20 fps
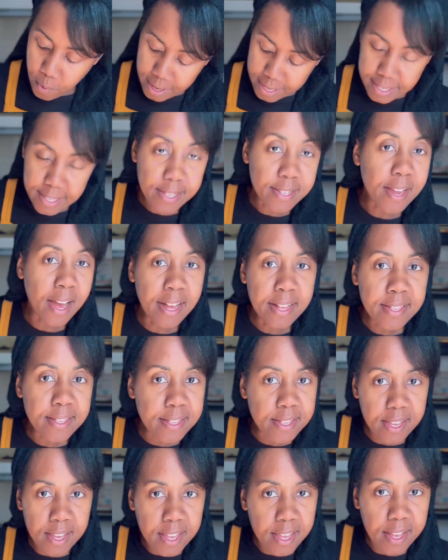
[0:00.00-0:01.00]
It's not
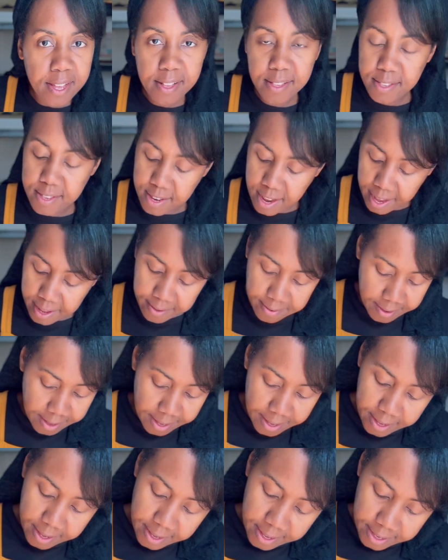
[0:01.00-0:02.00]
sticky. It's not
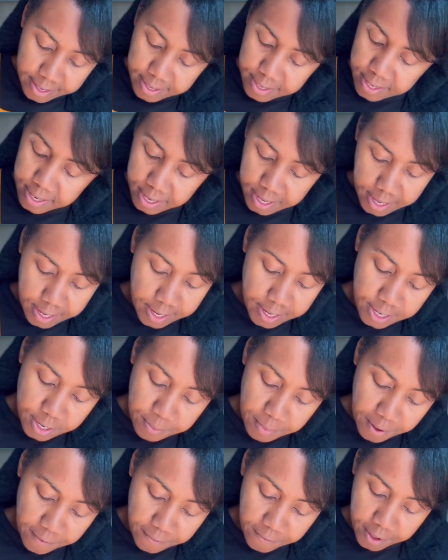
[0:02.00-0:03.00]
sticking to
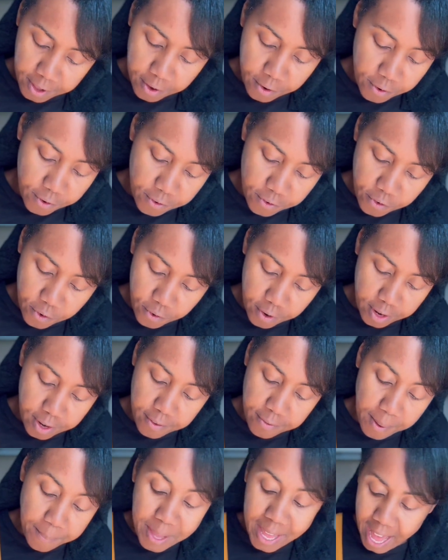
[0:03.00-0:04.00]
my fingers or anything.
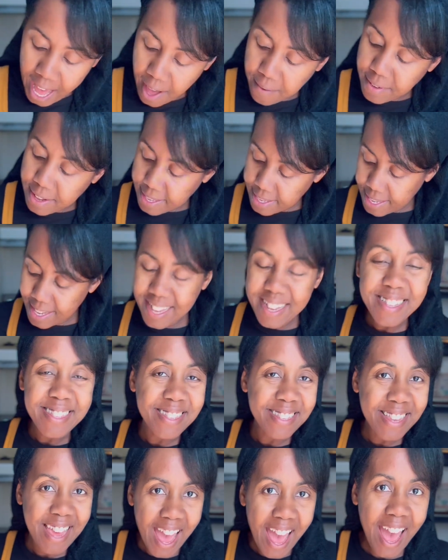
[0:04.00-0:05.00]
I mean, obviously it's
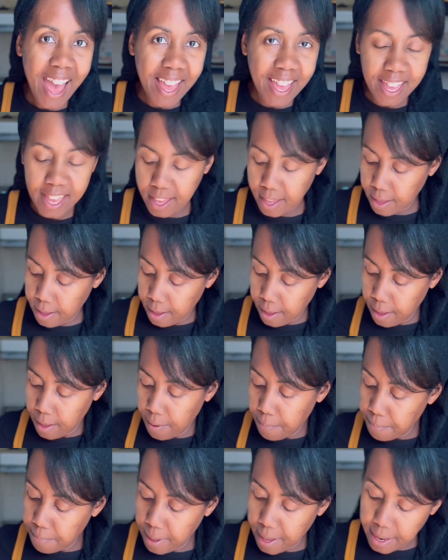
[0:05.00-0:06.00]
tacky,
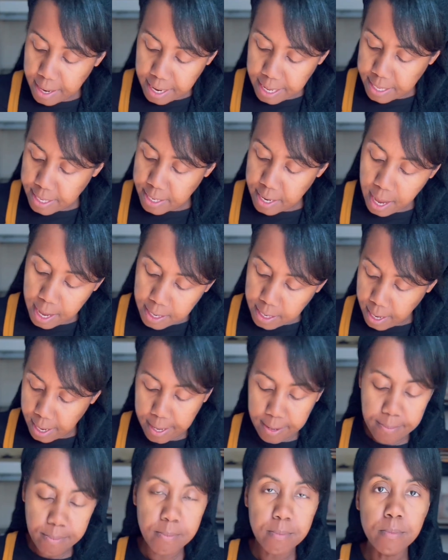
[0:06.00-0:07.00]
but it's not
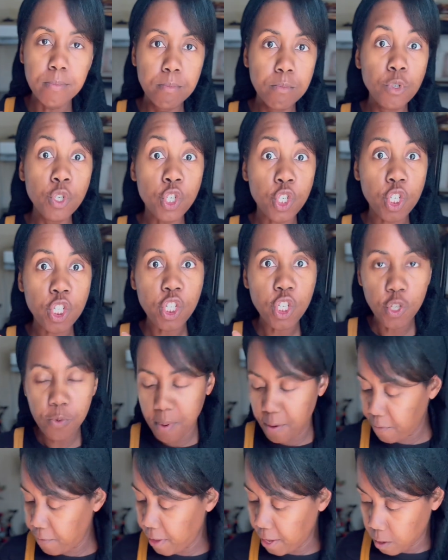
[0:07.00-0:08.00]
like mushing to my
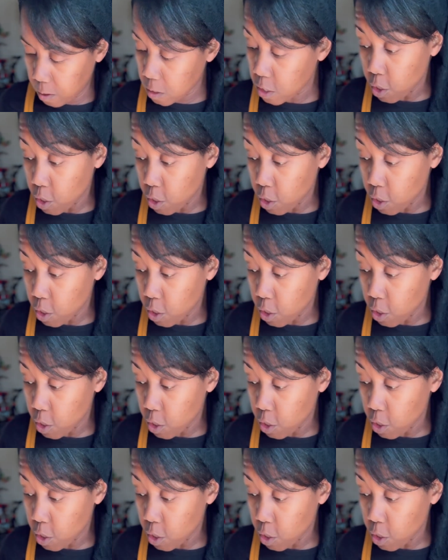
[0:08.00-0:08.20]
fingers.